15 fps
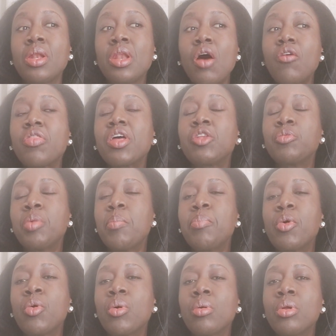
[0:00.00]
now that
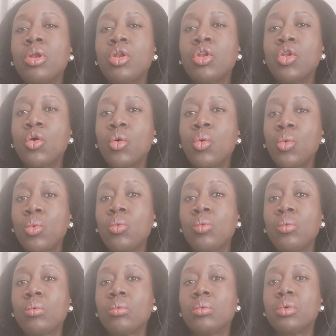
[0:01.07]
people know